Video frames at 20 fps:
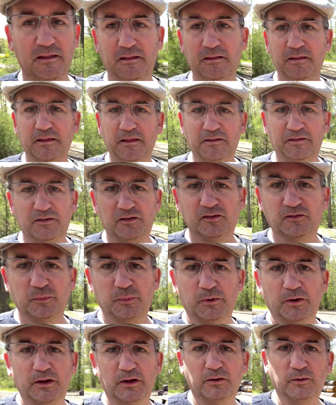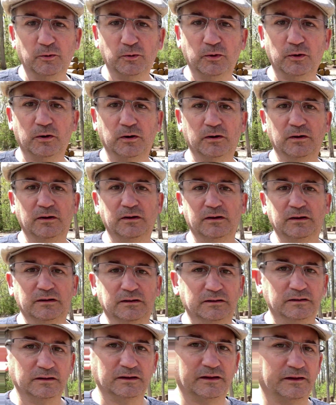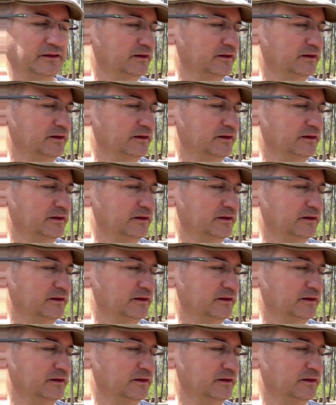This is pretty cool. Look at